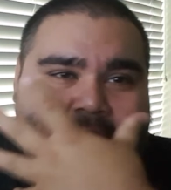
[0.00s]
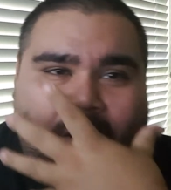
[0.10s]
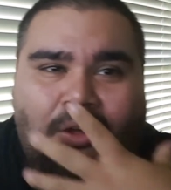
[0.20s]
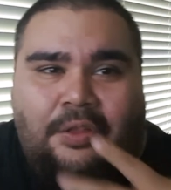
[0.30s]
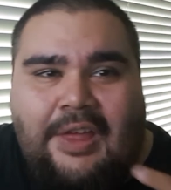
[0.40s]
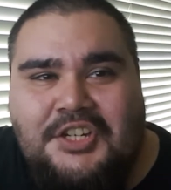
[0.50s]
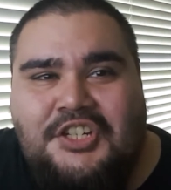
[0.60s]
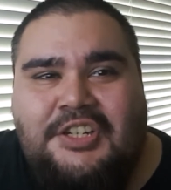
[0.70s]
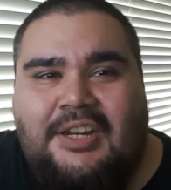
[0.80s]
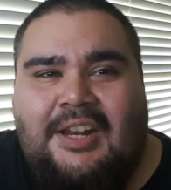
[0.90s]
all of that
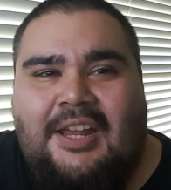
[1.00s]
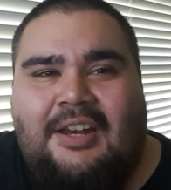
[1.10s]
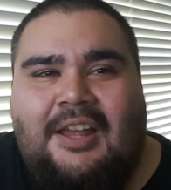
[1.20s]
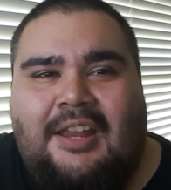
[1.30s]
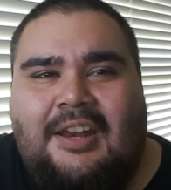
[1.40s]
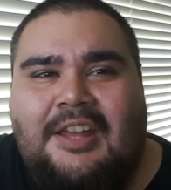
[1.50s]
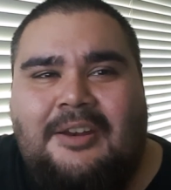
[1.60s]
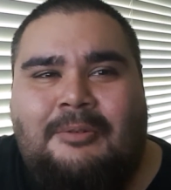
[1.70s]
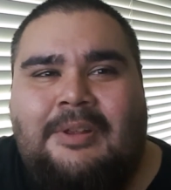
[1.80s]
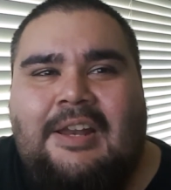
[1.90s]
shit, and I
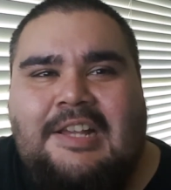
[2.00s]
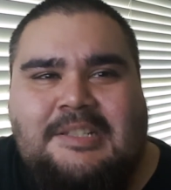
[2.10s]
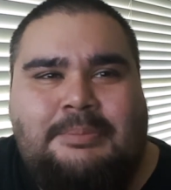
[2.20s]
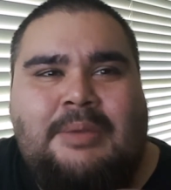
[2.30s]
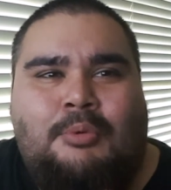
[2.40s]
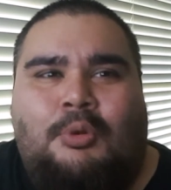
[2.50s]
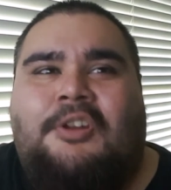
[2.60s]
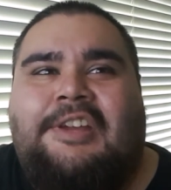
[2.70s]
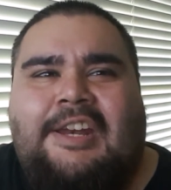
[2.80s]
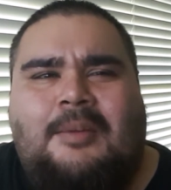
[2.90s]
didn't realize that people were
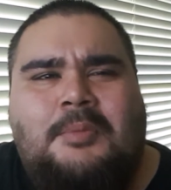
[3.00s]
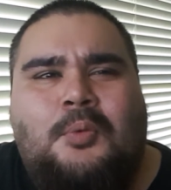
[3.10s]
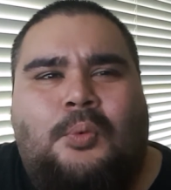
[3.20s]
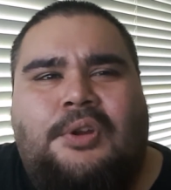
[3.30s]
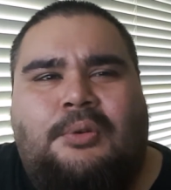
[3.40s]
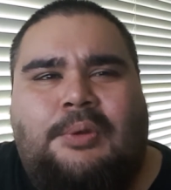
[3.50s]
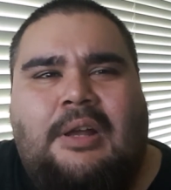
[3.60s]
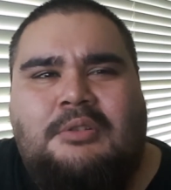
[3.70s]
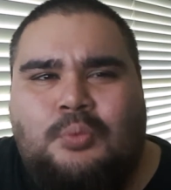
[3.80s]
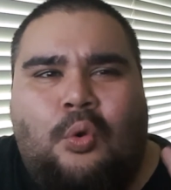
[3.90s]
looking at me weird when
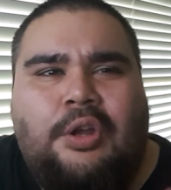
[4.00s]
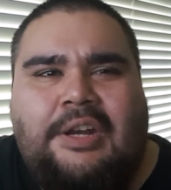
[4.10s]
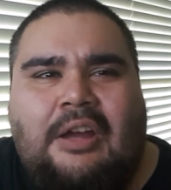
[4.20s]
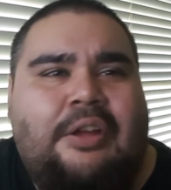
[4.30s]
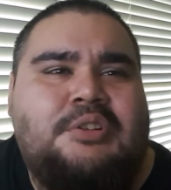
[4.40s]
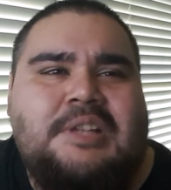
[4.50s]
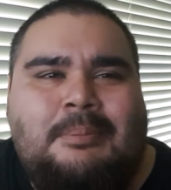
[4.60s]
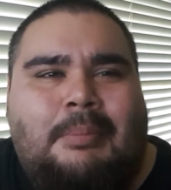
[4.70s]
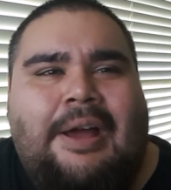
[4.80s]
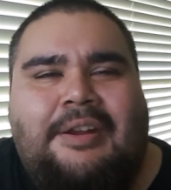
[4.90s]
I was walking out. I was
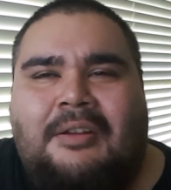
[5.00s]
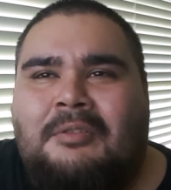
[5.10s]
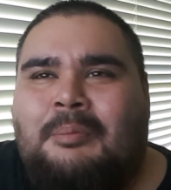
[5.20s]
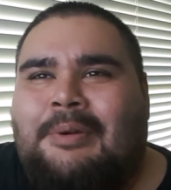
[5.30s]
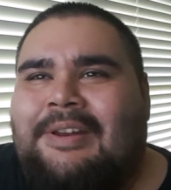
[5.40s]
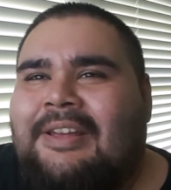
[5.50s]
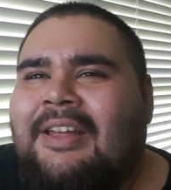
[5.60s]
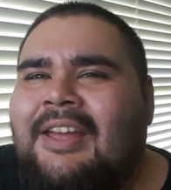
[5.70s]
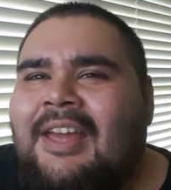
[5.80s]
saying bye to everybody,